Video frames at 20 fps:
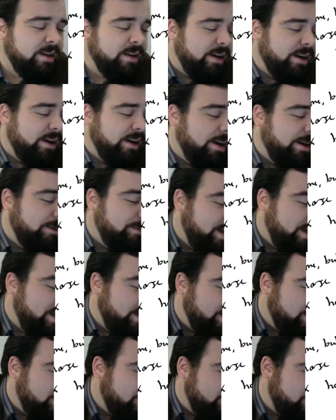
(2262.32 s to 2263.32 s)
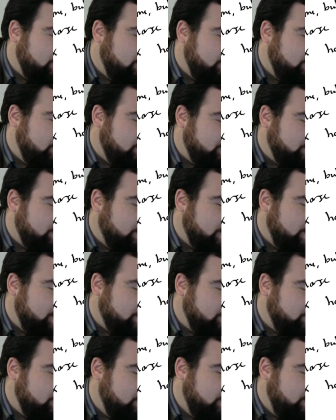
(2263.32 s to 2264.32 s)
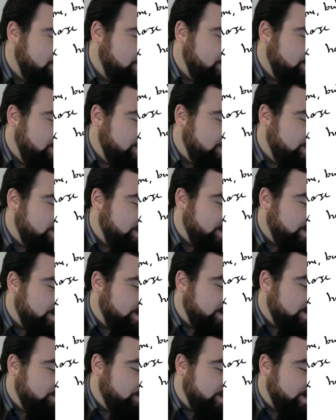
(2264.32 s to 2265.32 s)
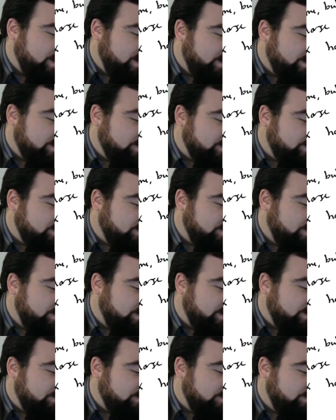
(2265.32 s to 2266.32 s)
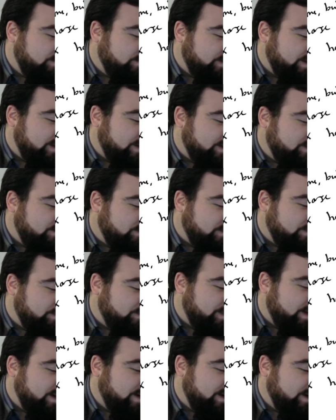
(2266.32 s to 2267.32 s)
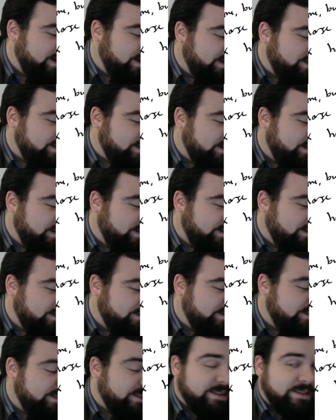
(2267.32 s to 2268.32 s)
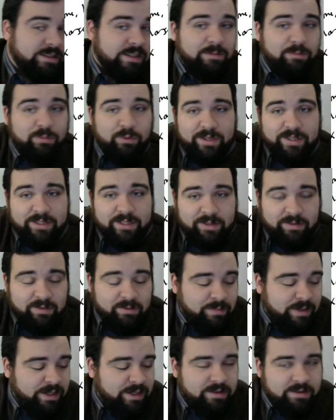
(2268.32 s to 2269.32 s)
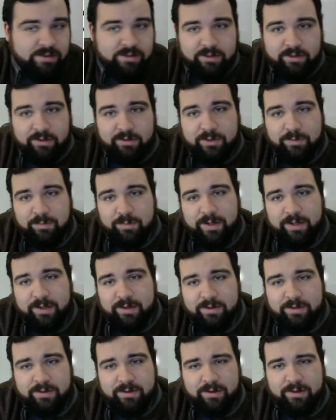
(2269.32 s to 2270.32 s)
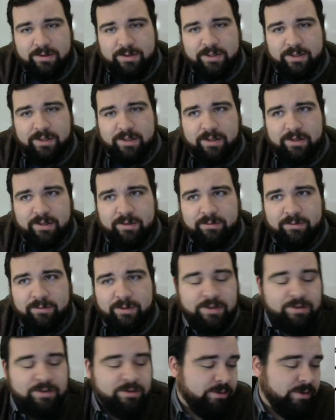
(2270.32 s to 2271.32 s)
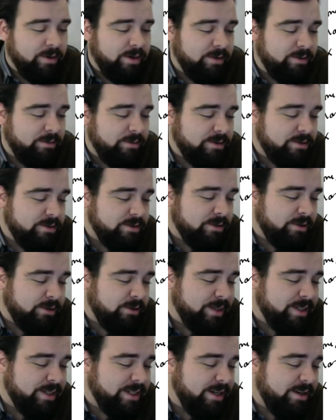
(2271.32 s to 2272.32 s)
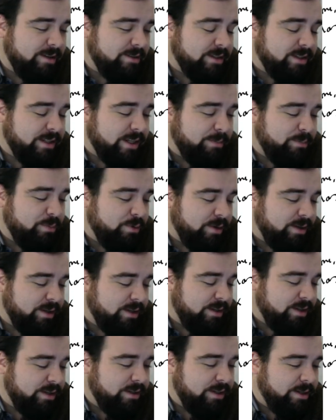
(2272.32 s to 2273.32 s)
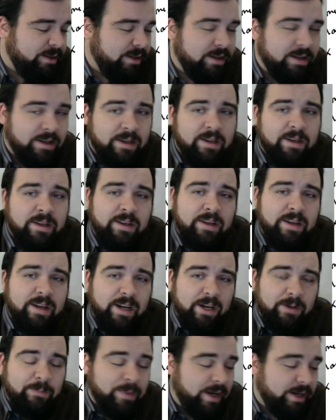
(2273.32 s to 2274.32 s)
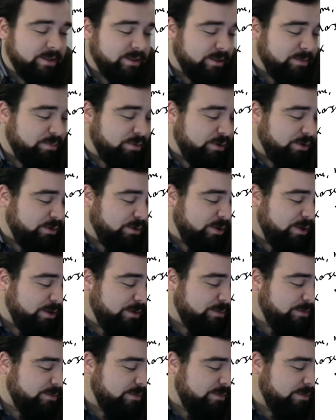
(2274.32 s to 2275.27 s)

And it says that the airbags inflate from a height of 16.7 meters, so it's retrograde thrusters all the way down to that point, and then the airbags deploy.